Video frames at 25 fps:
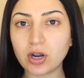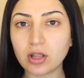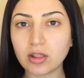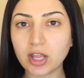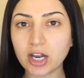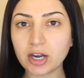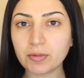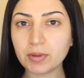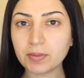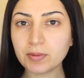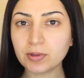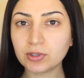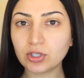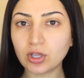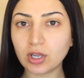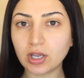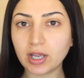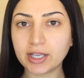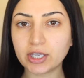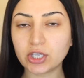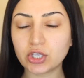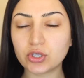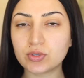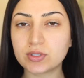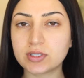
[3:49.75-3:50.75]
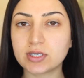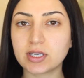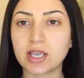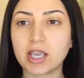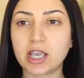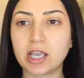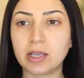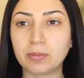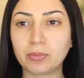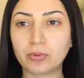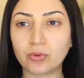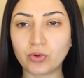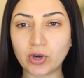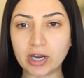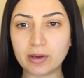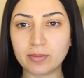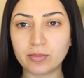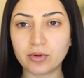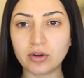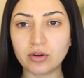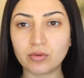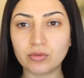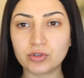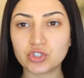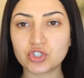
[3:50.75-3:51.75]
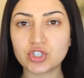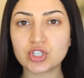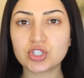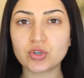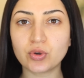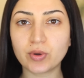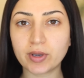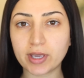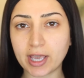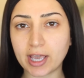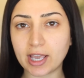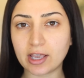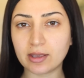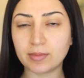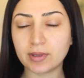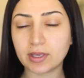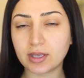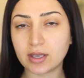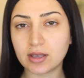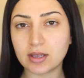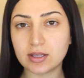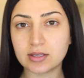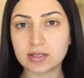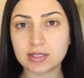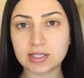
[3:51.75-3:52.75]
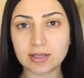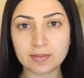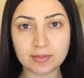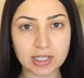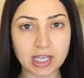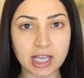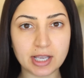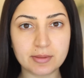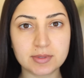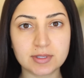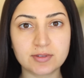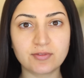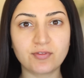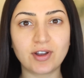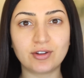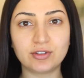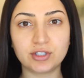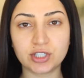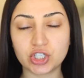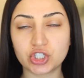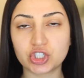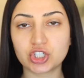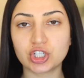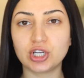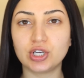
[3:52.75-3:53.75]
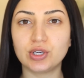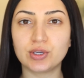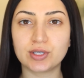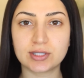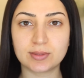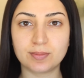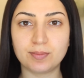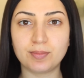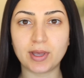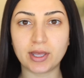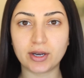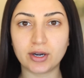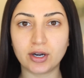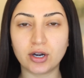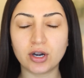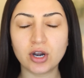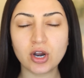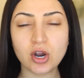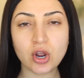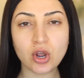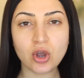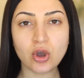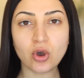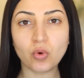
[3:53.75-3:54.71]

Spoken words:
A lot of people don't like using a primer, which is okay because sometimes foundation looks better